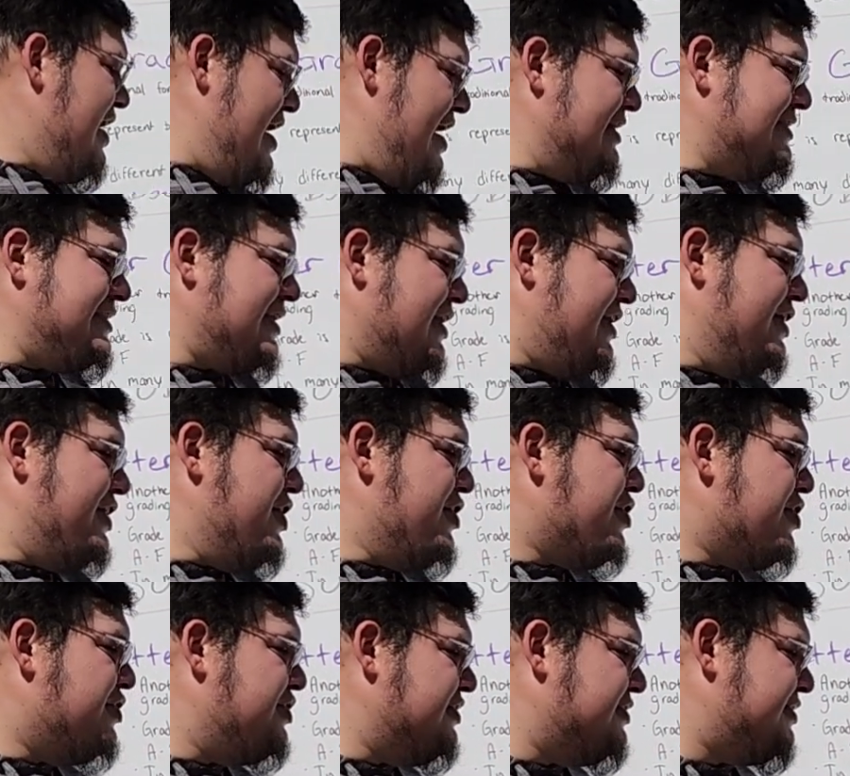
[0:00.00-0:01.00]
It's a clear
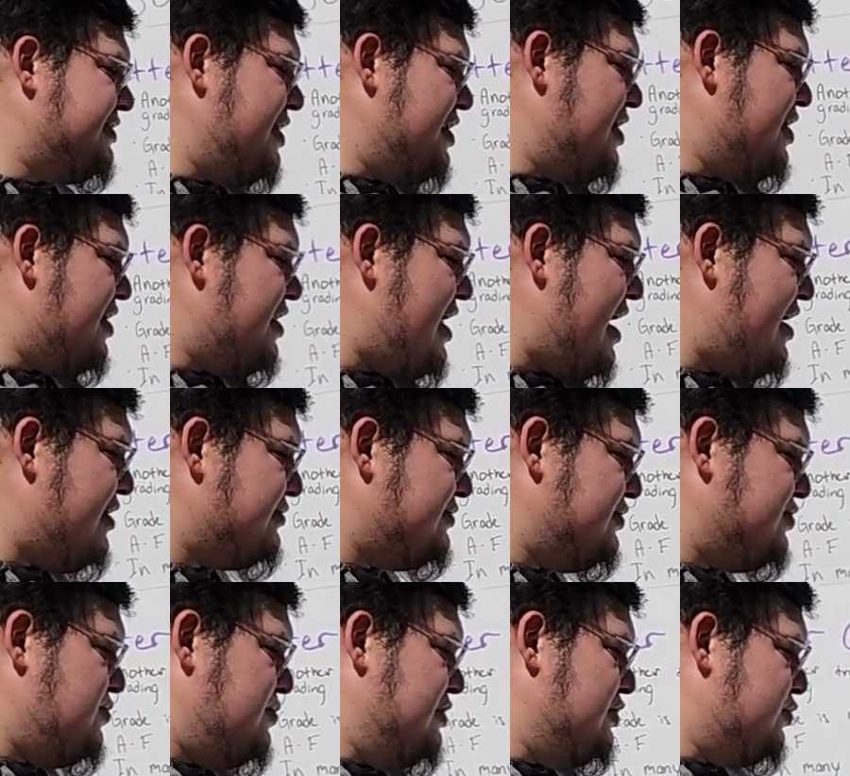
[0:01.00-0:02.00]
understanding on how
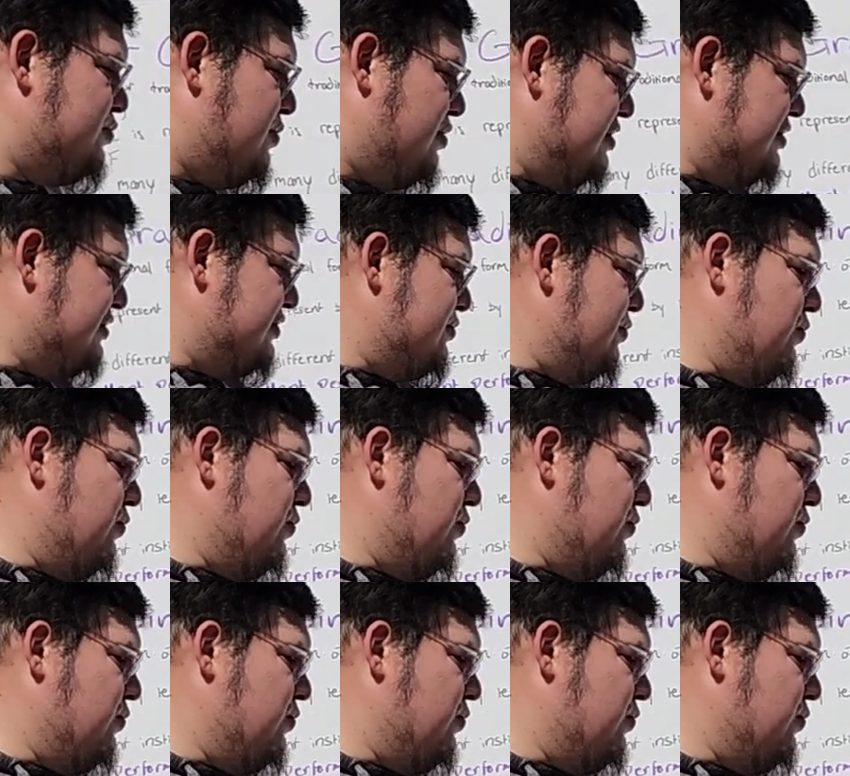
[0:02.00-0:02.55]
students' works